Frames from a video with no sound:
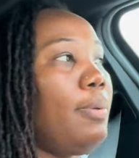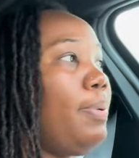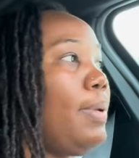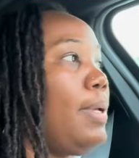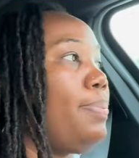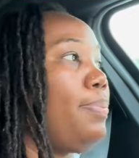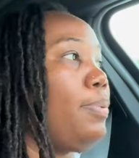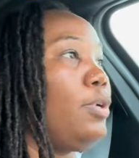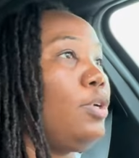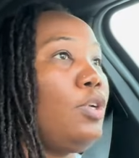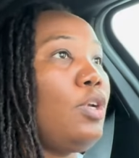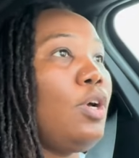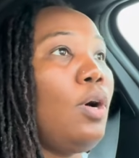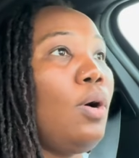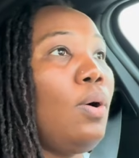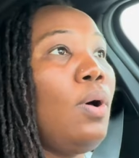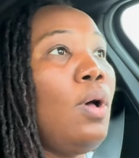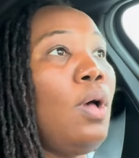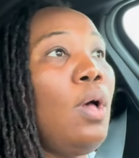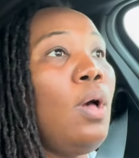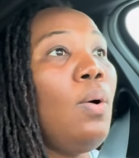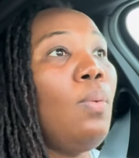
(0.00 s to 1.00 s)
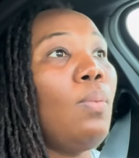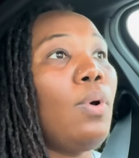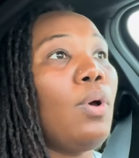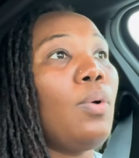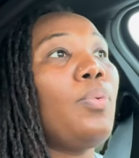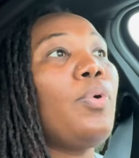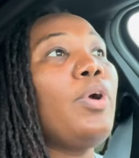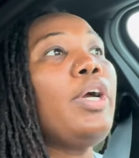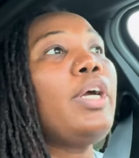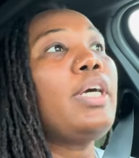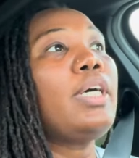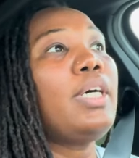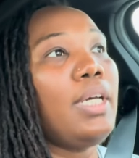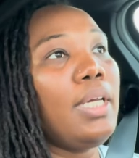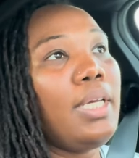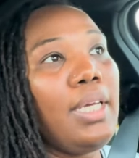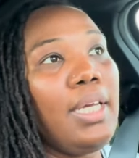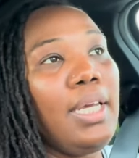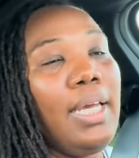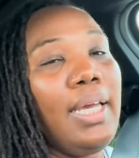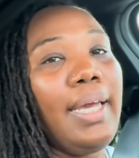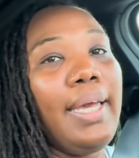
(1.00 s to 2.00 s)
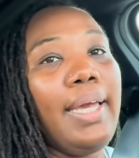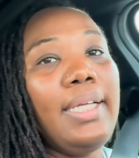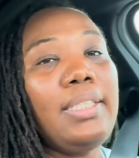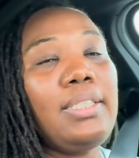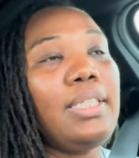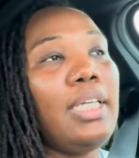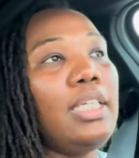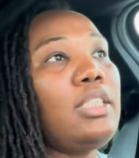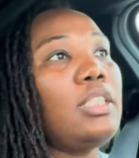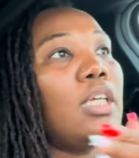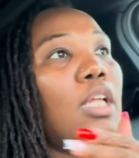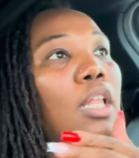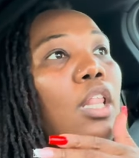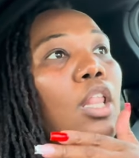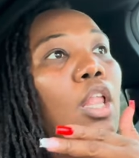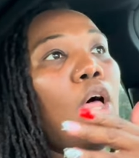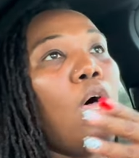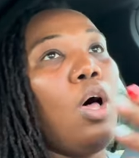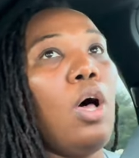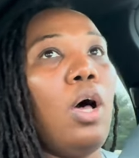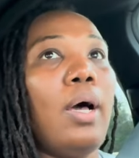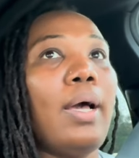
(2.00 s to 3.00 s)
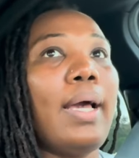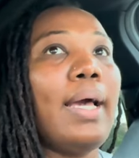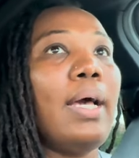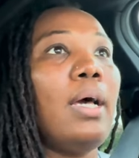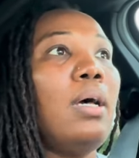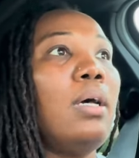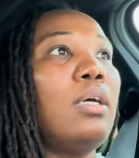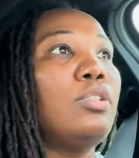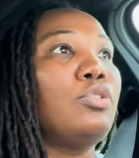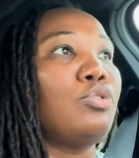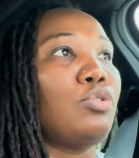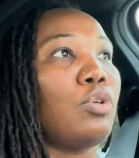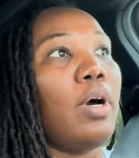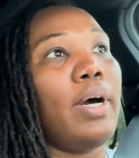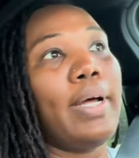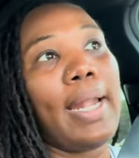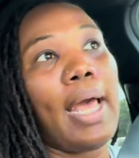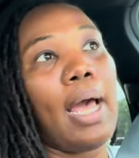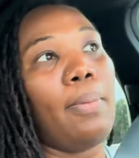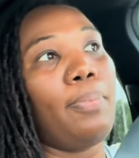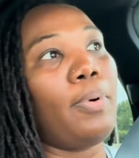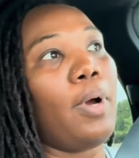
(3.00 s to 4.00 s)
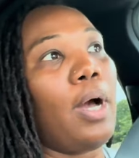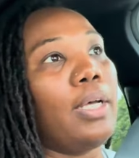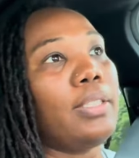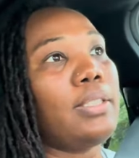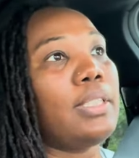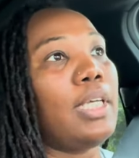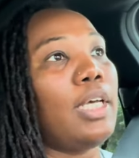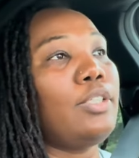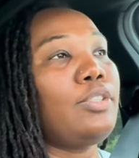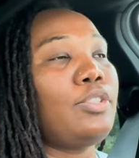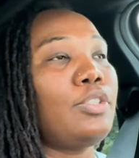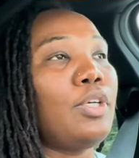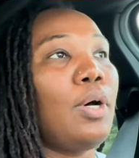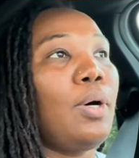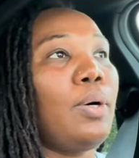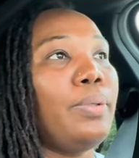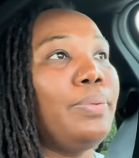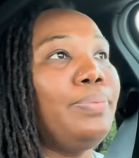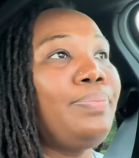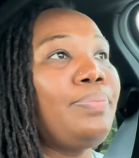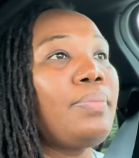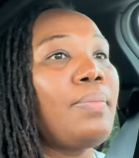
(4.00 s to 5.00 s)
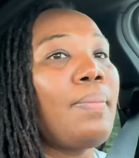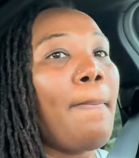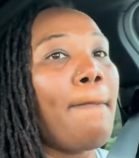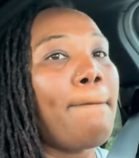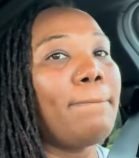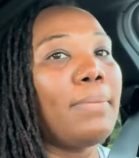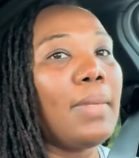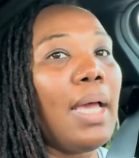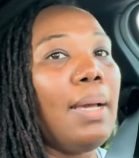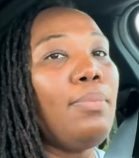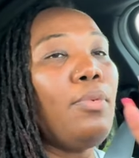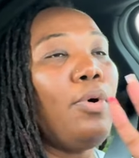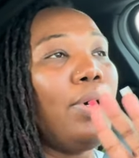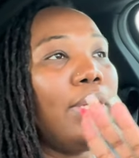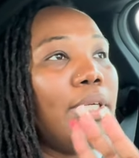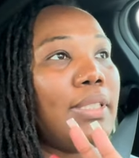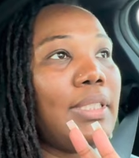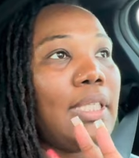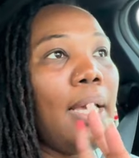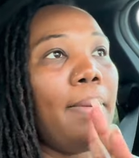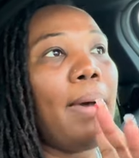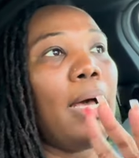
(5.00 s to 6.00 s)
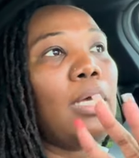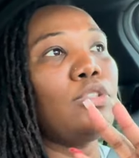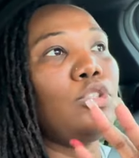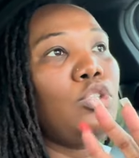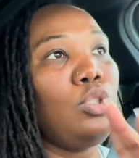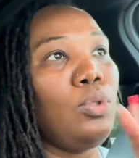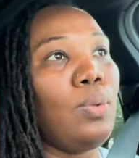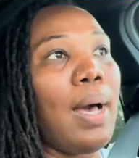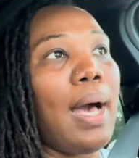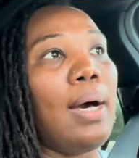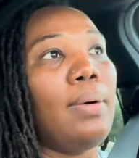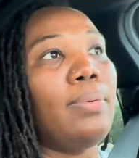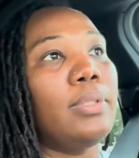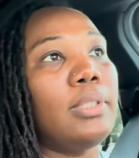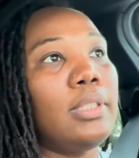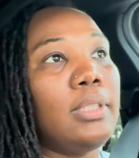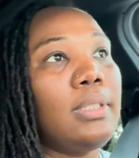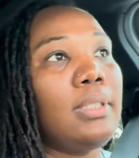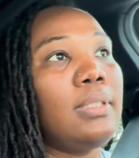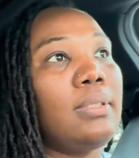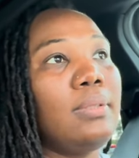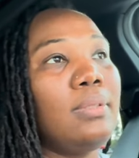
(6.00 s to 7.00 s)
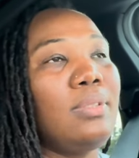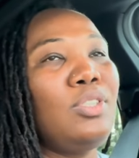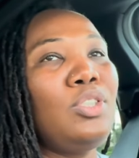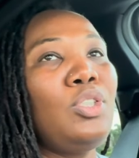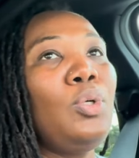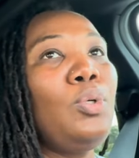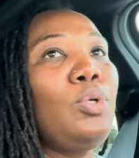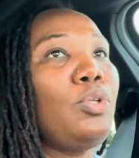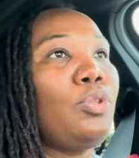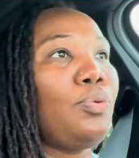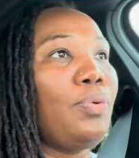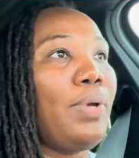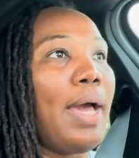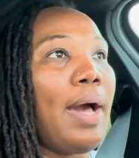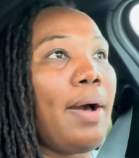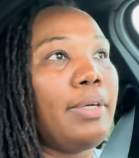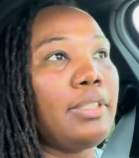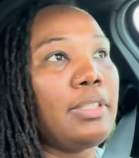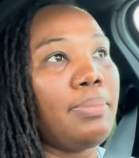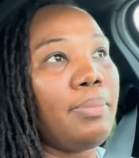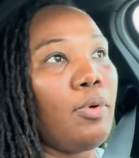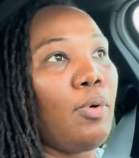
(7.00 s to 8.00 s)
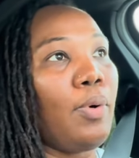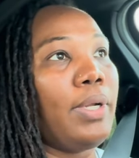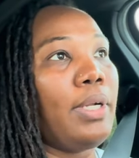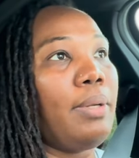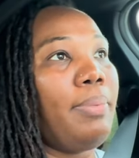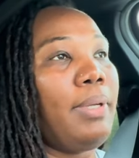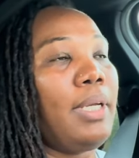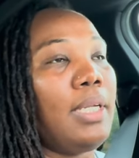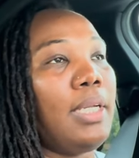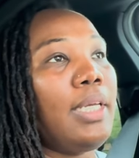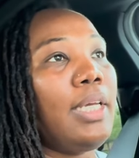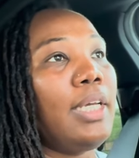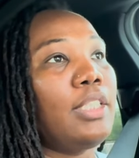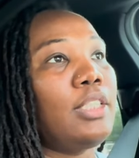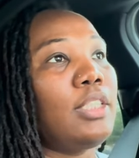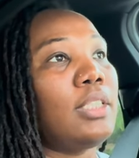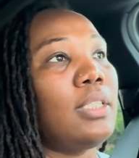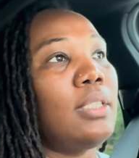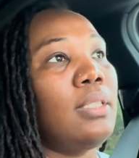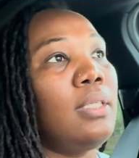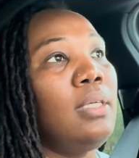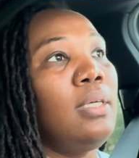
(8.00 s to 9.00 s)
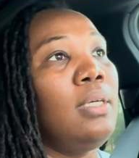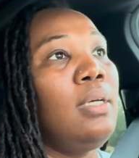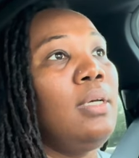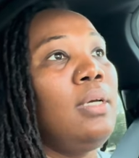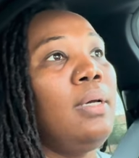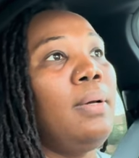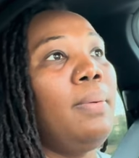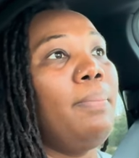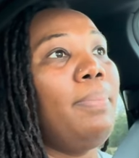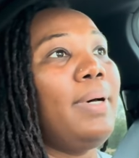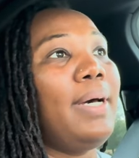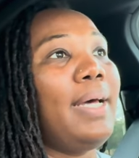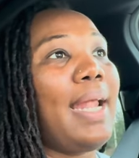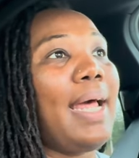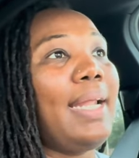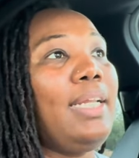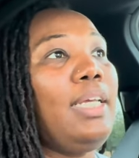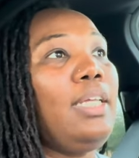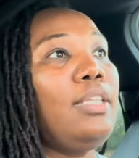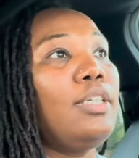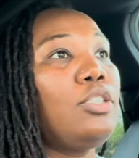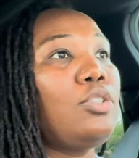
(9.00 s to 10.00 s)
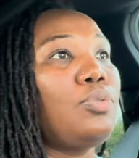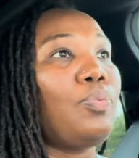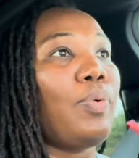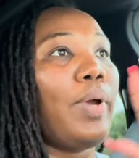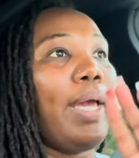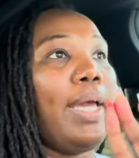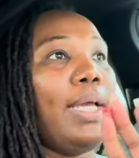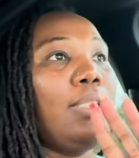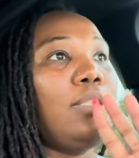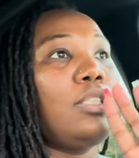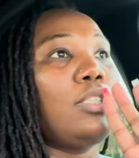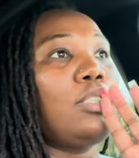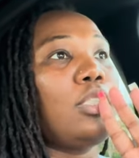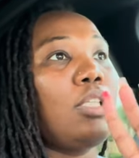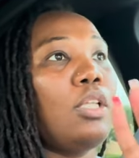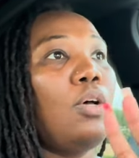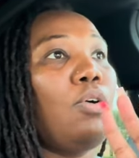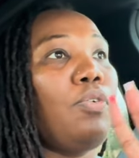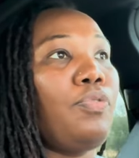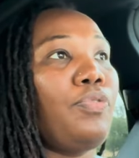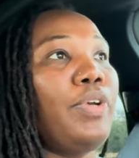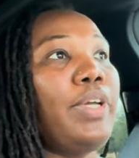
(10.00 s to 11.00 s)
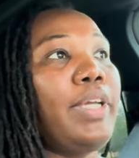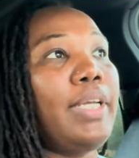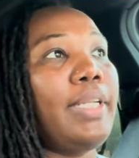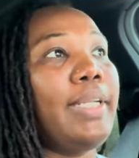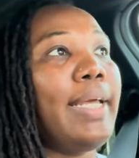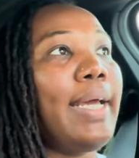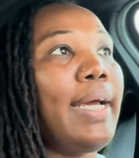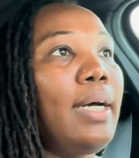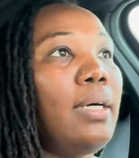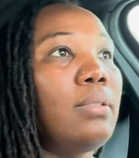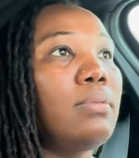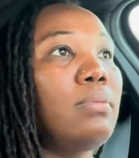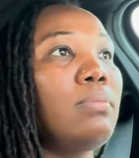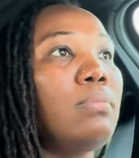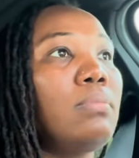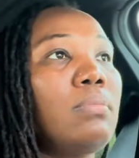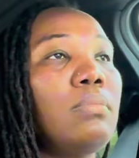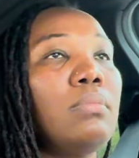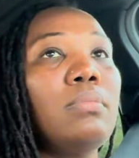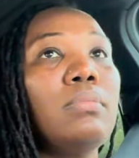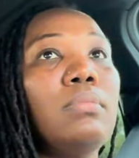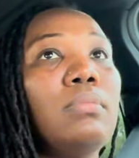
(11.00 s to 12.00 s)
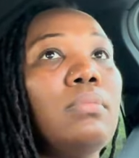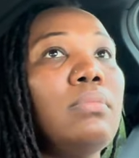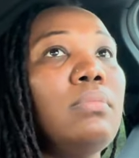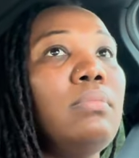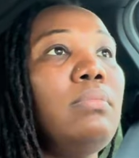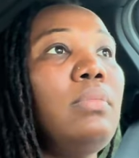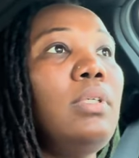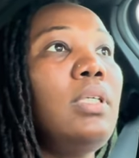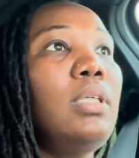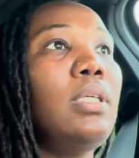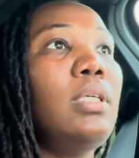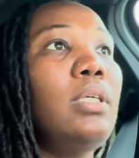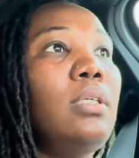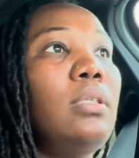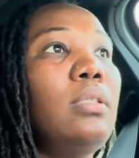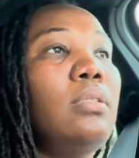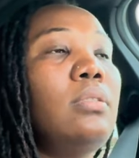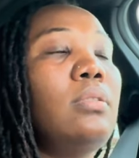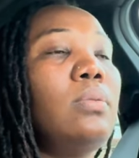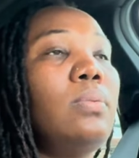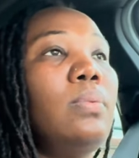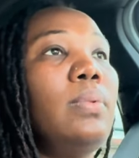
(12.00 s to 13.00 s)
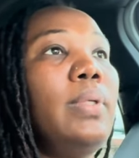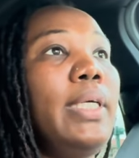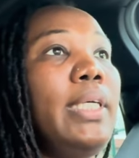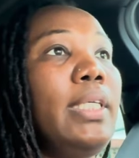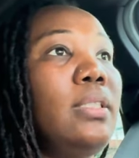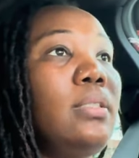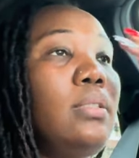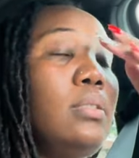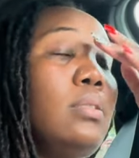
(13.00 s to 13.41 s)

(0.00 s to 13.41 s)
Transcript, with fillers: people, you know, when we're cooking, it's it's a long, drawn out process. So I'm going to say about two hours, two to three hours I'm going to be in the kitchen. But I need this rain to slow freaking down because what?